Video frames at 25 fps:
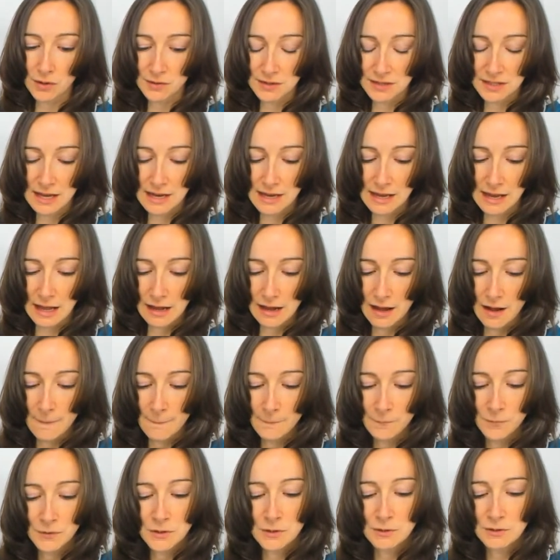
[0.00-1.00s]
saying,
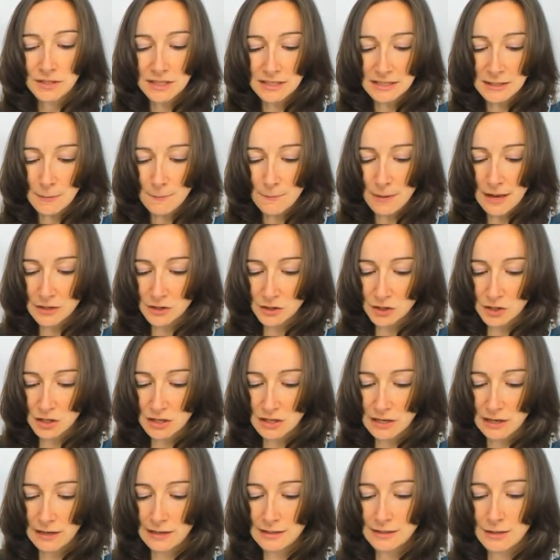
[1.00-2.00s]
you didn't
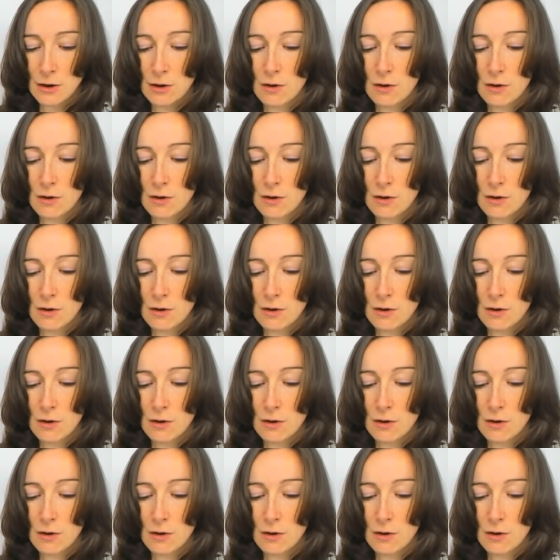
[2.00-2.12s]
mention he's